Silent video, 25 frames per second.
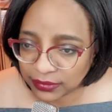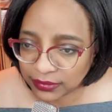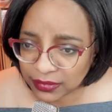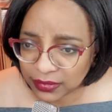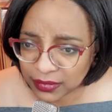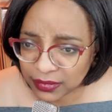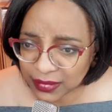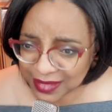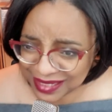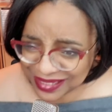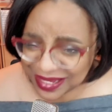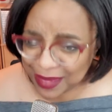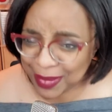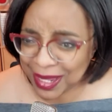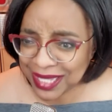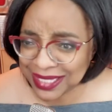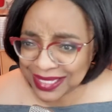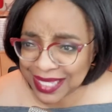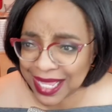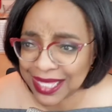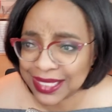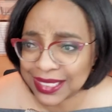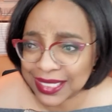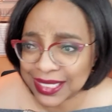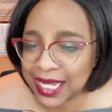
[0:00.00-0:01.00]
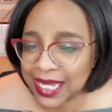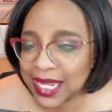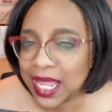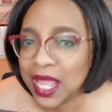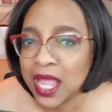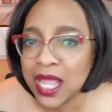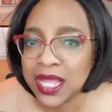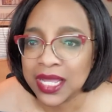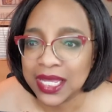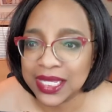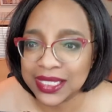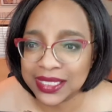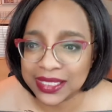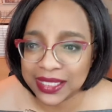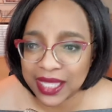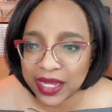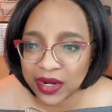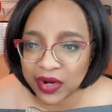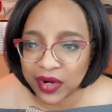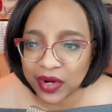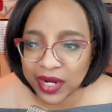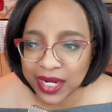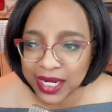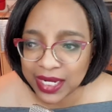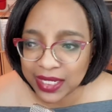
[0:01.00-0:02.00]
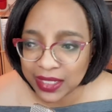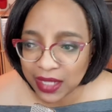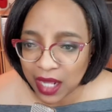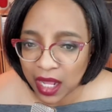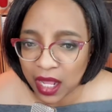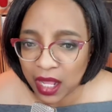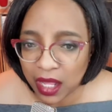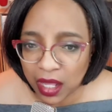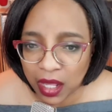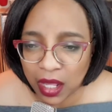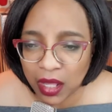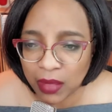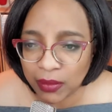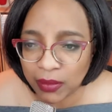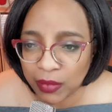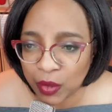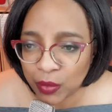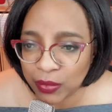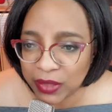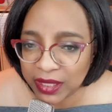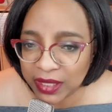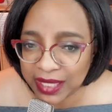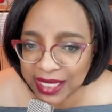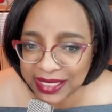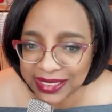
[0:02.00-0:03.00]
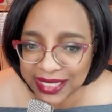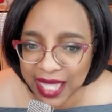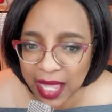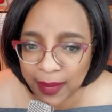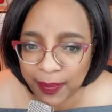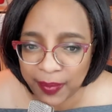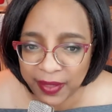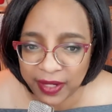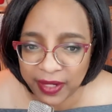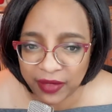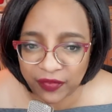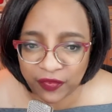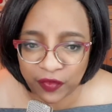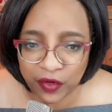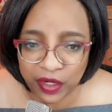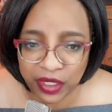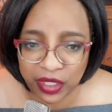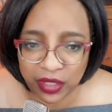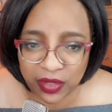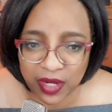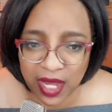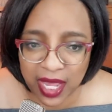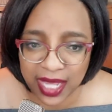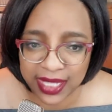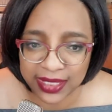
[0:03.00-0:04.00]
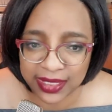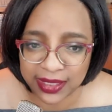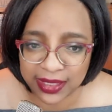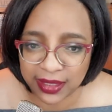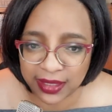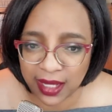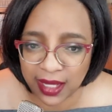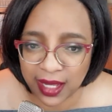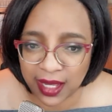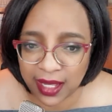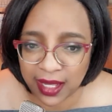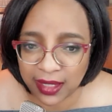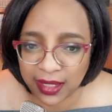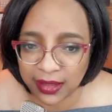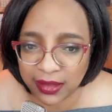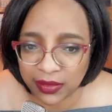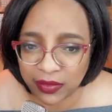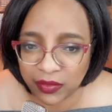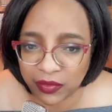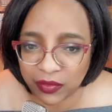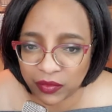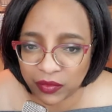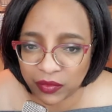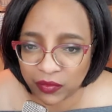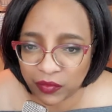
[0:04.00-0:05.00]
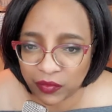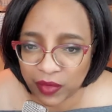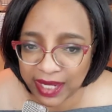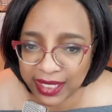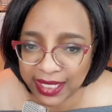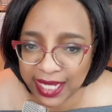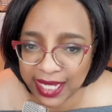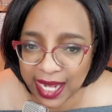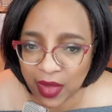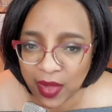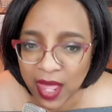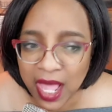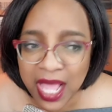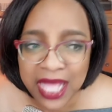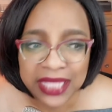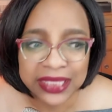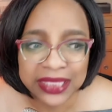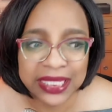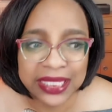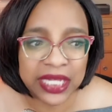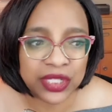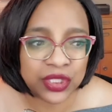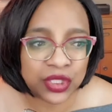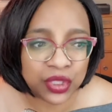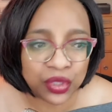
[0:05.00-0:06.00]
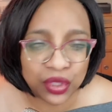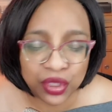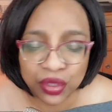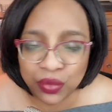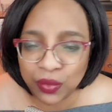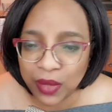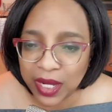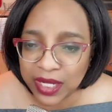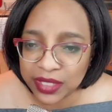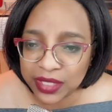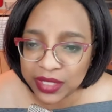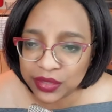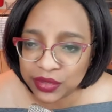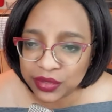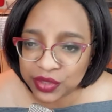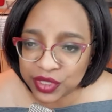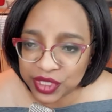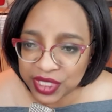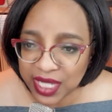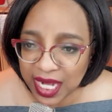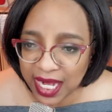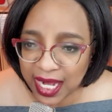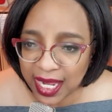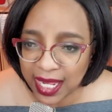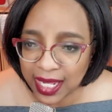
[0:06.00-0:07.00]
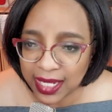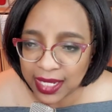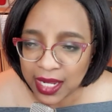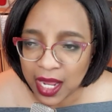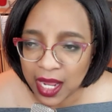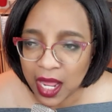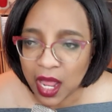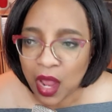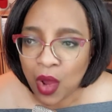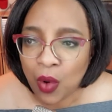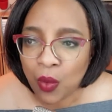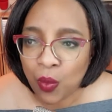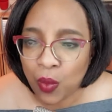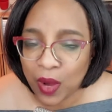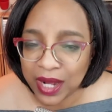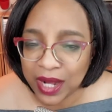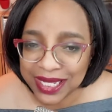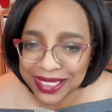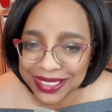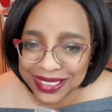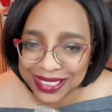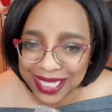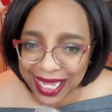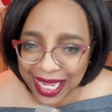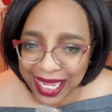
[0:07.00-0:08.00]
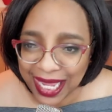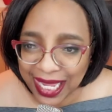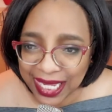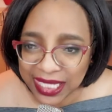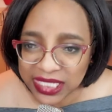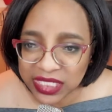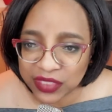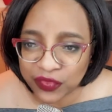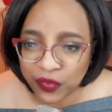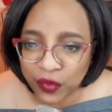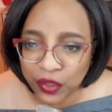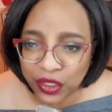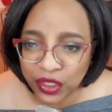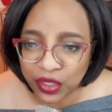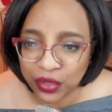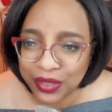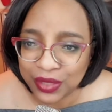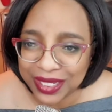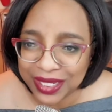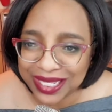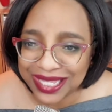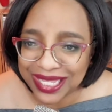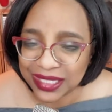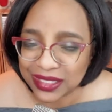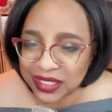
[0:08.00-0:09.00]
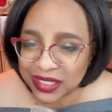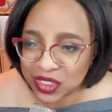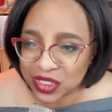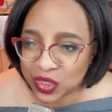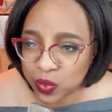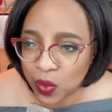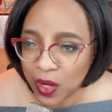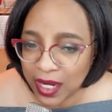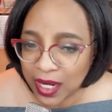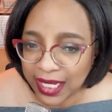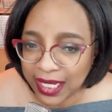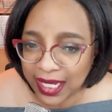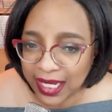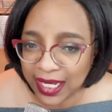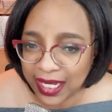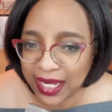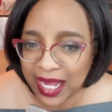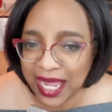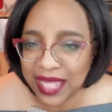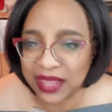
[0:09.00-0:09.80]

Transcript: Does that make sense? Like, is there an aha moment that's happening for you guys uh, right now? Like, do you understand what it takes for you to get to 20.